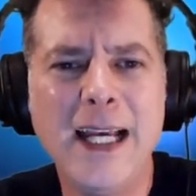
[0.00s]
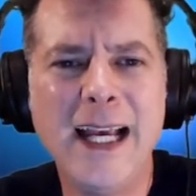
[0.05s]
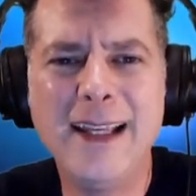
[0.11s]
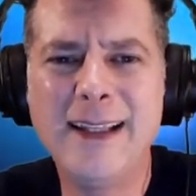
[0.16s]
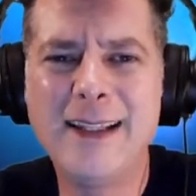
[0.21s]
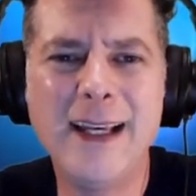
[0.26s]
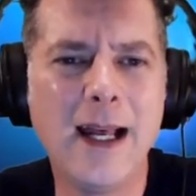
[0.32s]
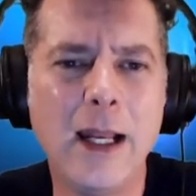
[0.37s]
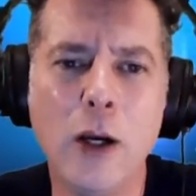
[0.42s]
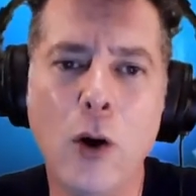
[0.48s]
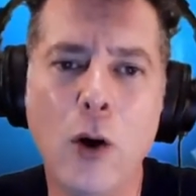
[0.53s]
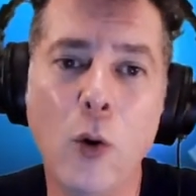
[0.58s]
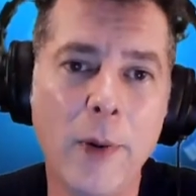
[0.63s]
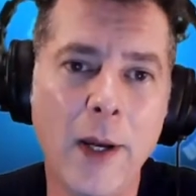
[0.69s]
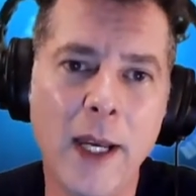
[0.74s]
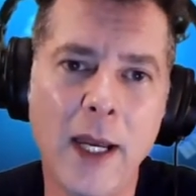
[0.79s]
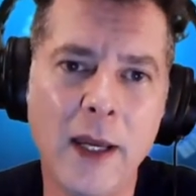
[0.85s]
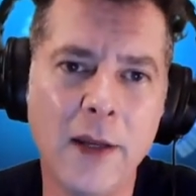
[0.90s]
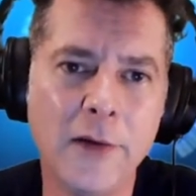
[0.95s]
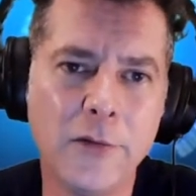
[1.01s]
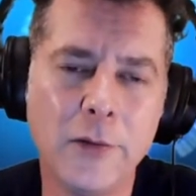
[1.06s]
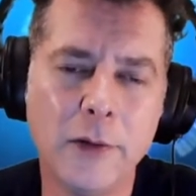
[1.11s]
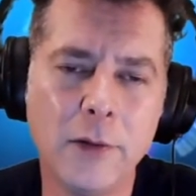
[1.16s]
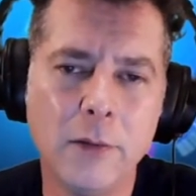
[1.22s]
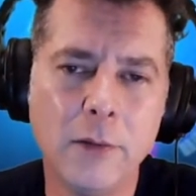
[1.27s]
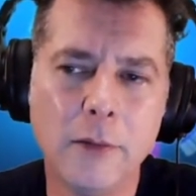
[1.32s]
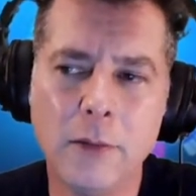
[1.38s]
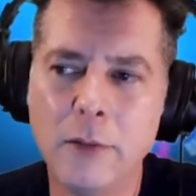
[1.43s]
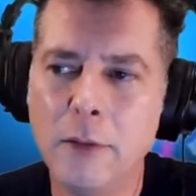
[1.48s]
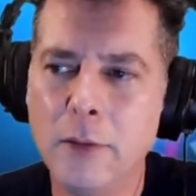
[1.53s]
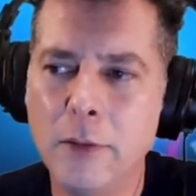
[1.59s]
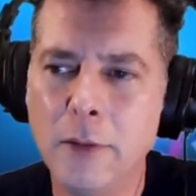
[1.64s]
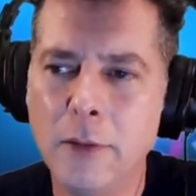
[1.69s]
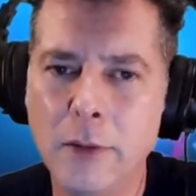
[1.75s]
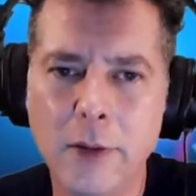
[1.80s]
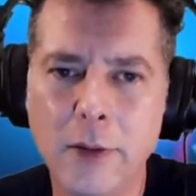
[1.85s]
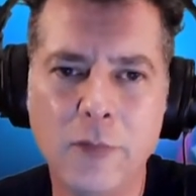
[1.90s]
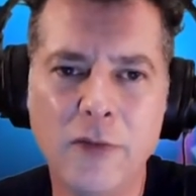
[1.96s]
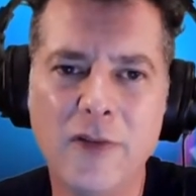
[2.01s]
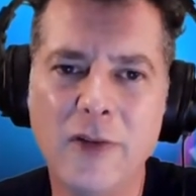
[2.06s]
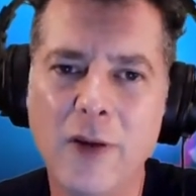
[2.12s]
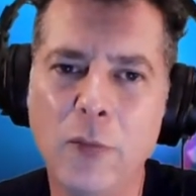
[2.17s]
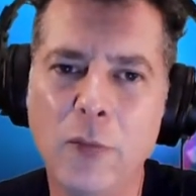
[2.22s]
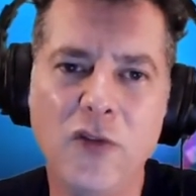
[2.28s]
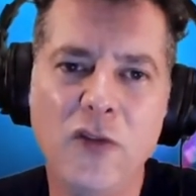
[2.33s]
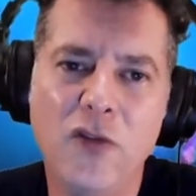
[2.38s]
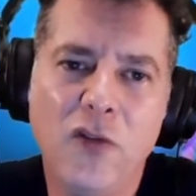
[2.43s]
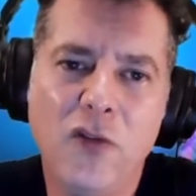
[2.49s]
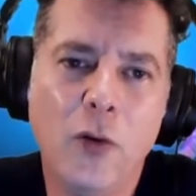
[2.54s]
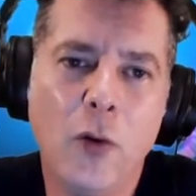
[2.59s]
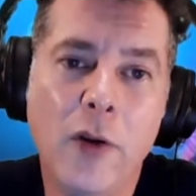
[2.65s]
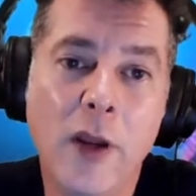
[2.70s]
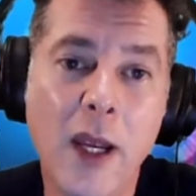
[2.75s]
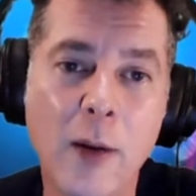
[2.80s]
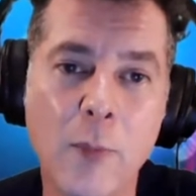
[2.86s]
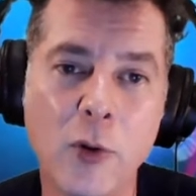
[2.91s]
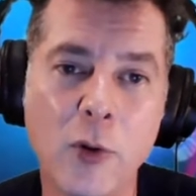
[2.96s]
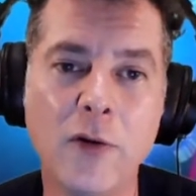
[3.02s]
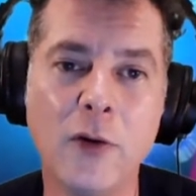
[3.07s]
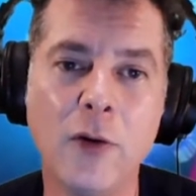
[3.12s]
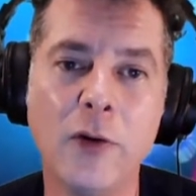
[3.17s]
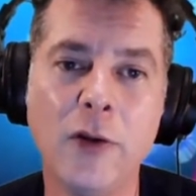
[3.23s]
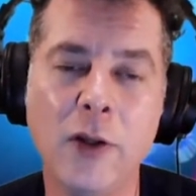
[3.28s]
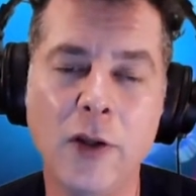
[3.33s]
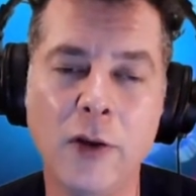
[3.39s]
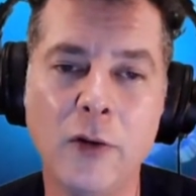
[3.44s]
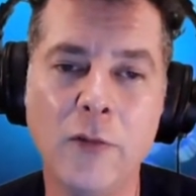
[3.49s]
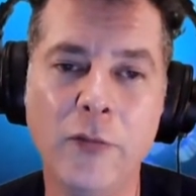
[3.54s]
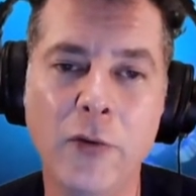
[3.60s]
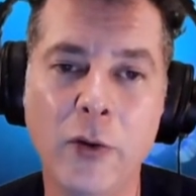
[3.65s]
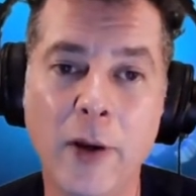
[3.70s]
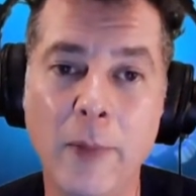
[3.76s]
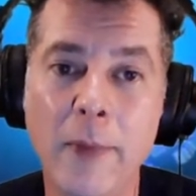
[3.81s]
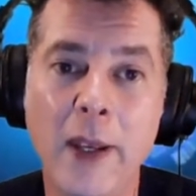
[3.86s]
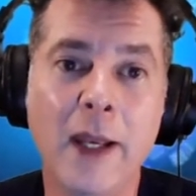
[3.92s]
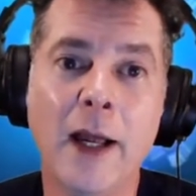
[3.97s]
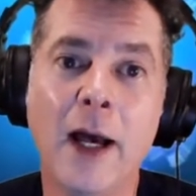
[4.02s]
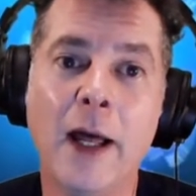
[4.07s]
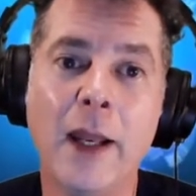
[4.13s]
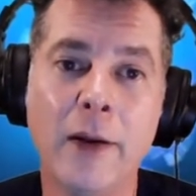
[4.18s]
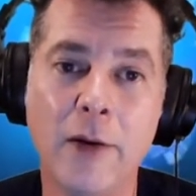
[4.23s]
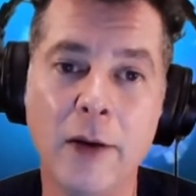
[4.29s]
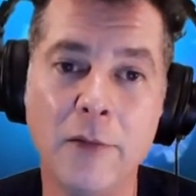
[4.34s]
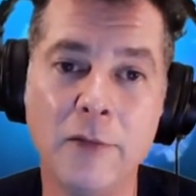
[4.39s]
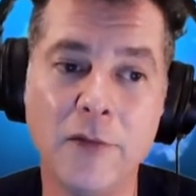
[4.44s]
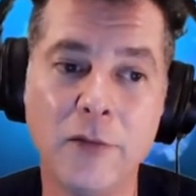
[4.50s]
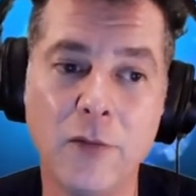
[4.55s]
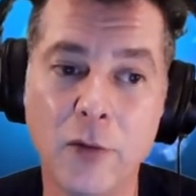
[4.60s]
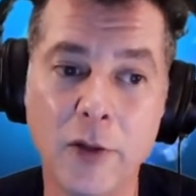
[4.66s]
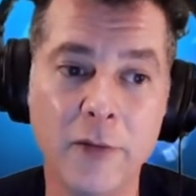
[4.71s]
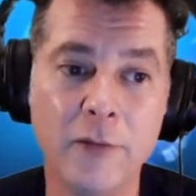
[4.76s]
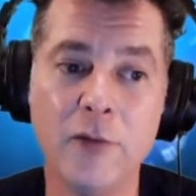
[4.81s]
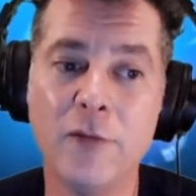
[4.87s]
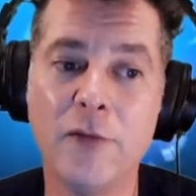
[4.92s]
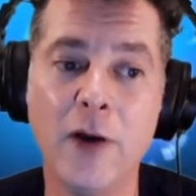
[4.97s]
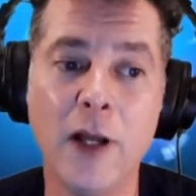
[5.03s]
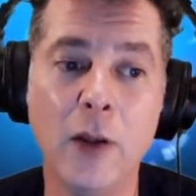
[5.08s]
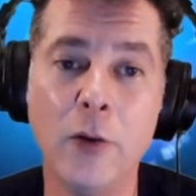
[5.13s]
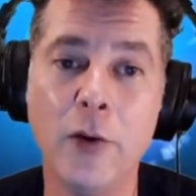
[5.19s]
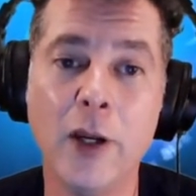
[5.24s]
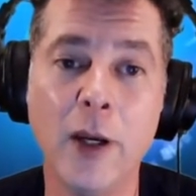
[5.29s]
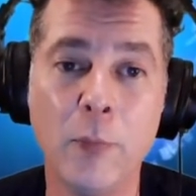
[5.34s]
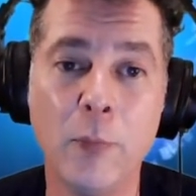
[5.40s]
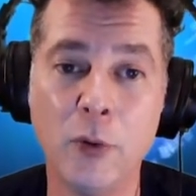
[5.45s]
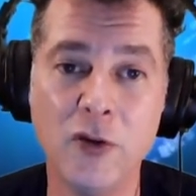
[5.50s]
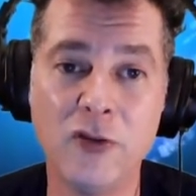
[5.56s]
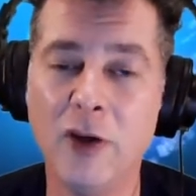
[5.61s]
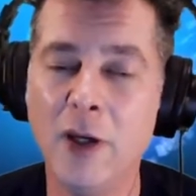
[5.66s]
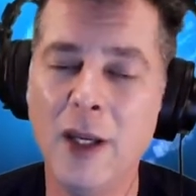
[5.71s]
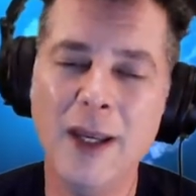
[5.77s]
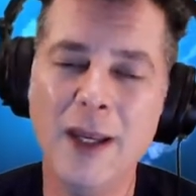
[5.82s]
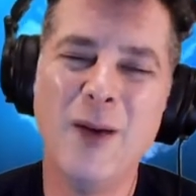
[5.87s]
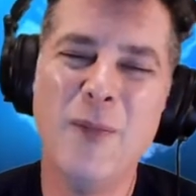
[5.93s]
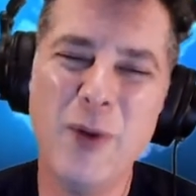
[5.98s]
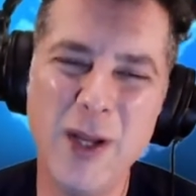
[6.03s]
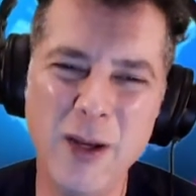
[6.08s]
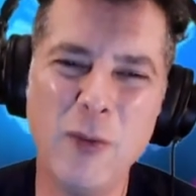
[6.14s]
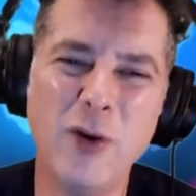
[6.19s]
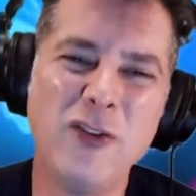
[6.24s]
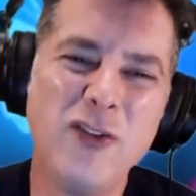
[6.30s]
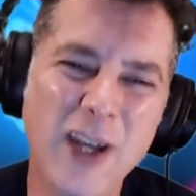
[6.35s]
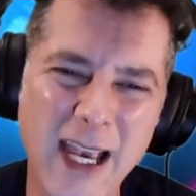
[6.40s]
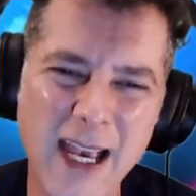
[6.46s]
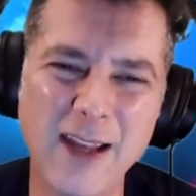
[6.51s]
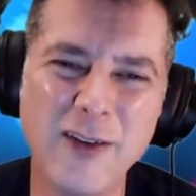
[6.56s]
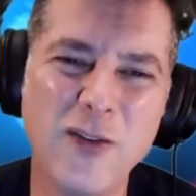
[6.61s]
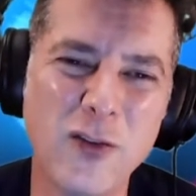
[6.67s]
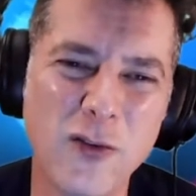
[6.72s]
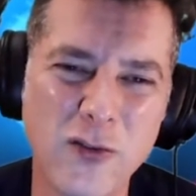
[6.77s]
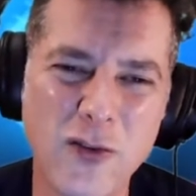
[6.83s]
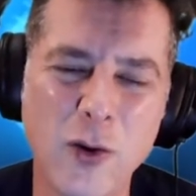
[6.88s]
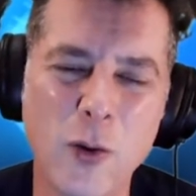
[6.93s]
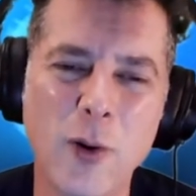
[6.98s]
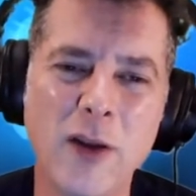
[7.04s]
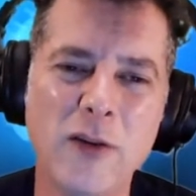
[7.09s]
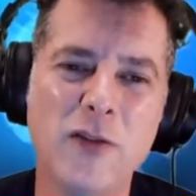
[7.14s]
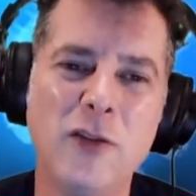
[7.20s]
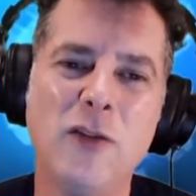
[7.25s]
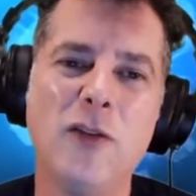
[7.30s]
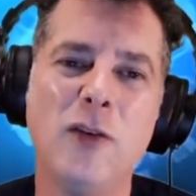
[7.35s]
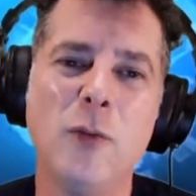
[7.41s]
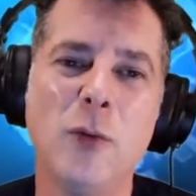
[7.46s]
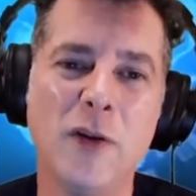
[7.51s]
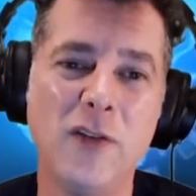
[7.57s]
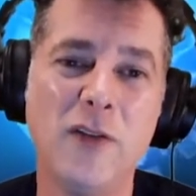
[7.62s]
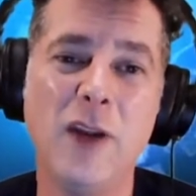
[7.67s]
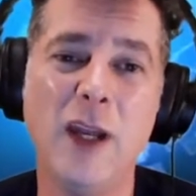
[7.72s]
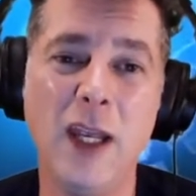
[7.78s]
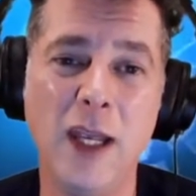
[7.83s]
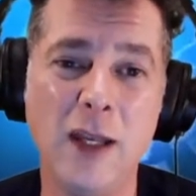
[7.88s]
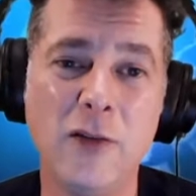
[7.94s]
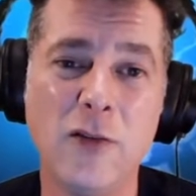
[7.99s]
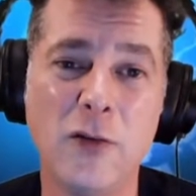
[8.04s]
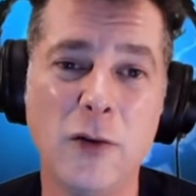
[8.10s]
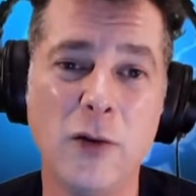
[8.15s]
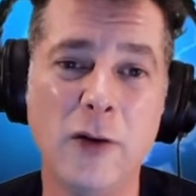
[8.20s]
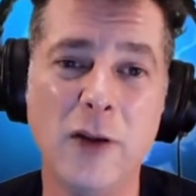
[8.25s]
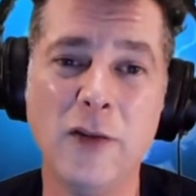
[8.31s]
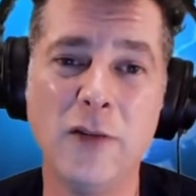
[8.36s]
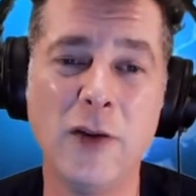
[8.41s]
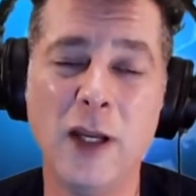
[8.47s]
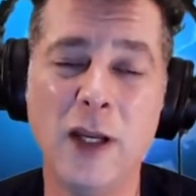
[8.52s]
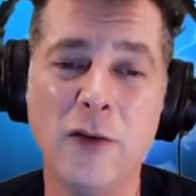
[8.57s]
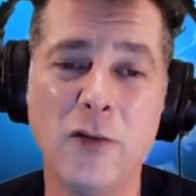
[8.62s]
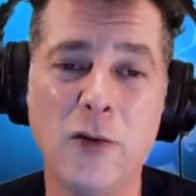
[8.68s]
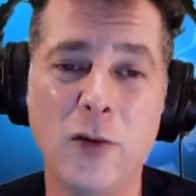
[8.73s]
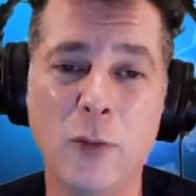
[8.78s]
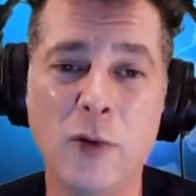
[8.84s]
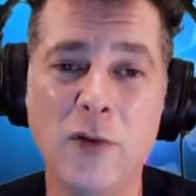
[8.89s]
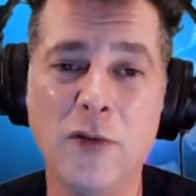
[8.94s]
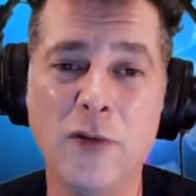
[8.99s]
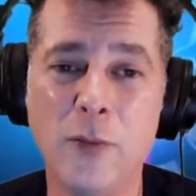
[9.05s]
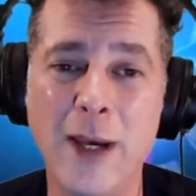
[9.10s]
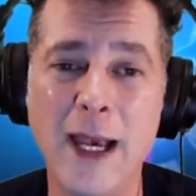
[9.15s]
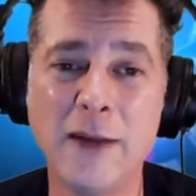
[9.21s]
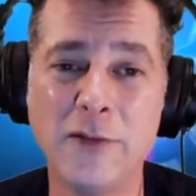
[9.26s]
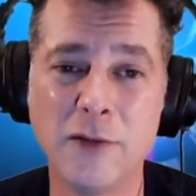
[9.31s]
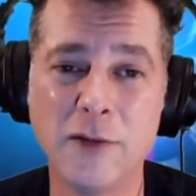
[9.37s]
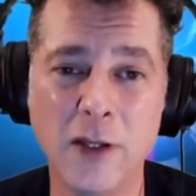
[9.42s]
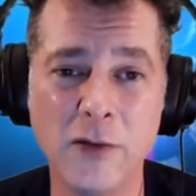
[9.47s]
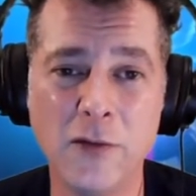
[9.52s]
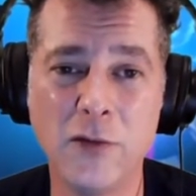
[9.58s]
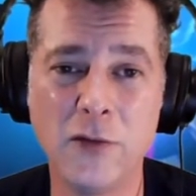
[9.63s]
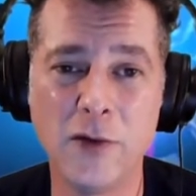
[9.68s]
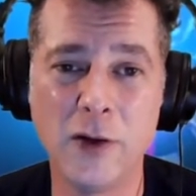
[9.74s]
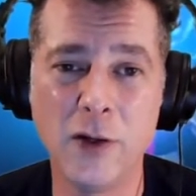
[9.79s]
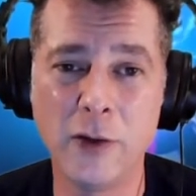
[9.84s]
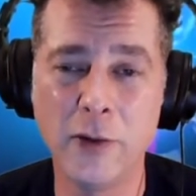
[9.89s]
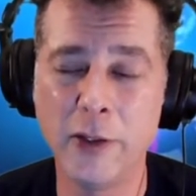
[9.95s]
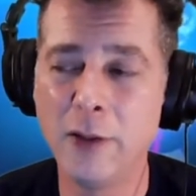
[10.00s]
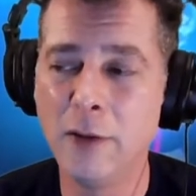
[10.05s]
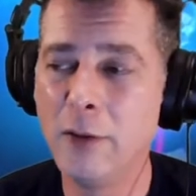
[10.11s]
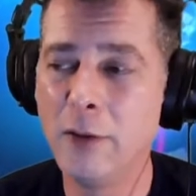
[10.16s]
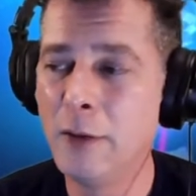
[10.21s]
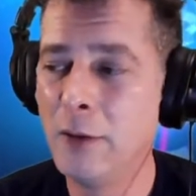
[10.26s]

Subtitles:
God, I hope I asked her. I was just so enamored during the interview. I may not have, or even followed up when she... But anyway, she answers the questions she wants to answer and doesn't answer the ones you ask necessarily.